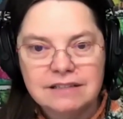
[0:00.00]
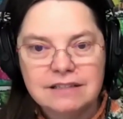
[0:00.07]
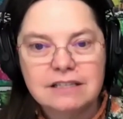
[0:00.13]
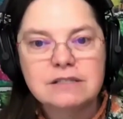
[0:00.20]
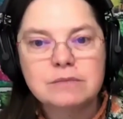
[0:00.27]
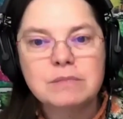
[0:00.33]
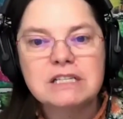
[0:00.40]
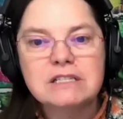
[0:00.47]

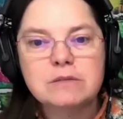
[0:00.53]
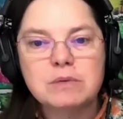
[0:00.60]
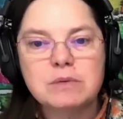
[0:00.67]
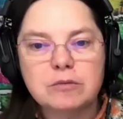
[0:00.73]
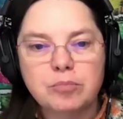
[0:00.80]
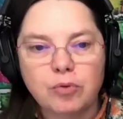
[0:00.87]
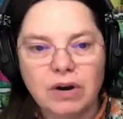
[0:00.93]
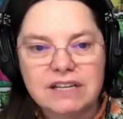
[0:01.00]
This means
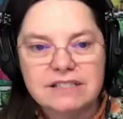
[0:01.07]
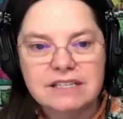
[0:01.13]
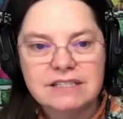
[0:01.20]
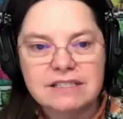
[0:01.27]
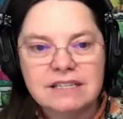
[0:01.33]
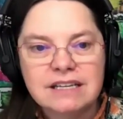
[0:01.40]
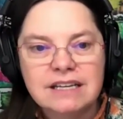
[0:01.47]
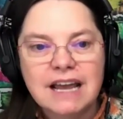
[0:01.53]
being
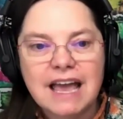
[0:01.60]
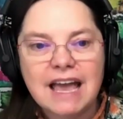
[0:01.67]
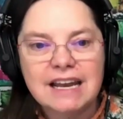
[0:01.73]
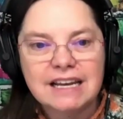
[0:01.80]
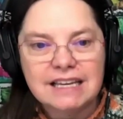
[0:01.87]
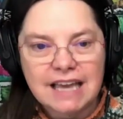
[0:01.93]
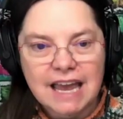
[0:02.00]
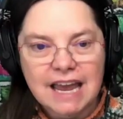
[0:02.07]
present and
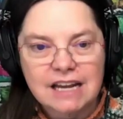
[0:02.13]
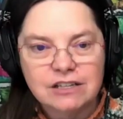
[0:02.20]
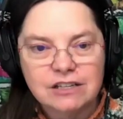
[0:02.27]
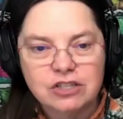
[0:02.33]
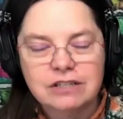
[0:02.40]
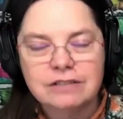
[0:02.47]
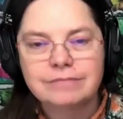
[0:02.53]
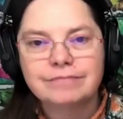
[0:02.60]

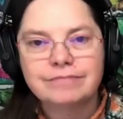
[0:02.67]
engaged.